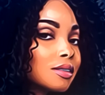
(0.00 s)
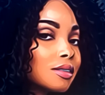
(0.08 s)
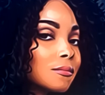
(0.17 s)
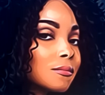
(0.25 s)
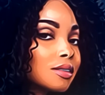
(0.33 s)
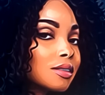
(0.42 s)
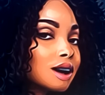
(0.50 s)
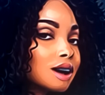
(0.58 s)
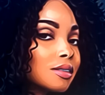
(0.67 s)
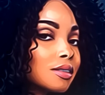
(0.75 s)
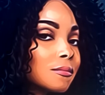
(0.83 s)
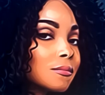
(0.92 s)
they all
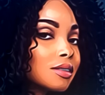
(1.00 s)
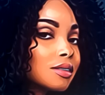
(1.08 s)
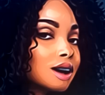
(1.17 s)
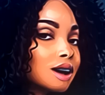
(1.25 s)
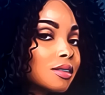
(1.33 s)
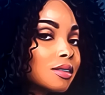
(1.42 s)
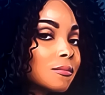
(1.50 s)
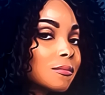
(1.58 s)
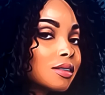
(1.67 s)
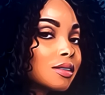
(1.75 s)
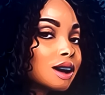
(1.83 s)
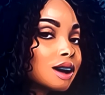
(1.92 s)
getting together again.
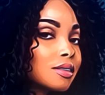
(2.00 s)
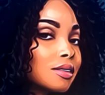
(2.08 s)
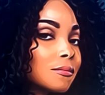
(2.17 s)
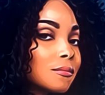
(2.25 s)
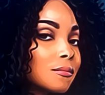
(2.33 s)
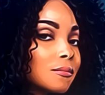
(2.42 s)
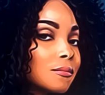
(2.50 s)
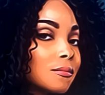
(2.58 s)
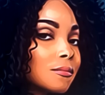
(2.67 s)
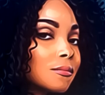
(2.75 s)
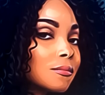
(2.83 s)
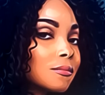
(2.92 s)
I hope they hold the
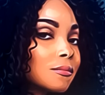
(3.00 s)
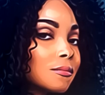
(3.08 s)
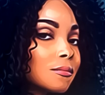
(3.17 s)
tears.